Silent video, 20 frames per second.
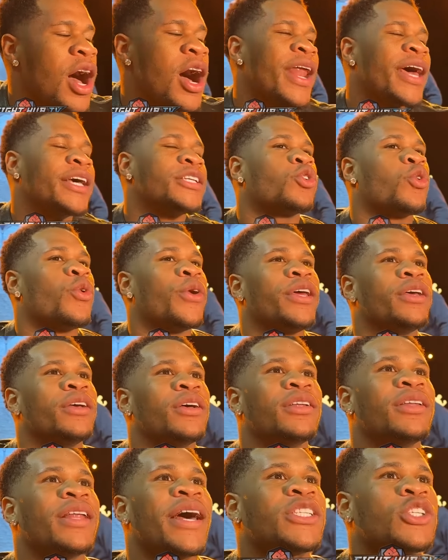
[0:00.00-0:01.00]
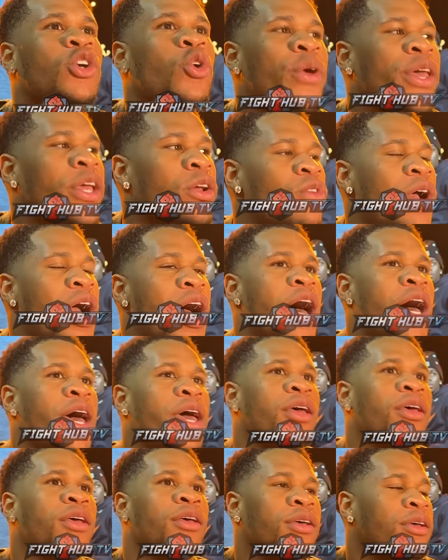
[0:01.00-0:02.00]
Oh, that's
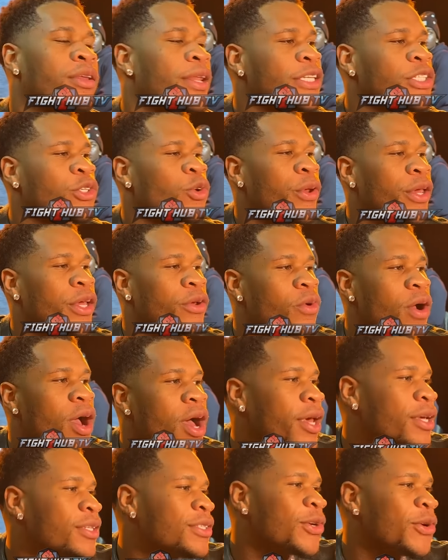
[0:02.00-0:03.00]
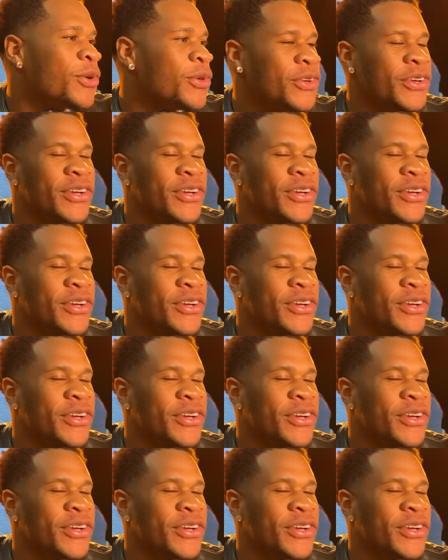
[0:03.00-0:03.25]
Queen Rye. So you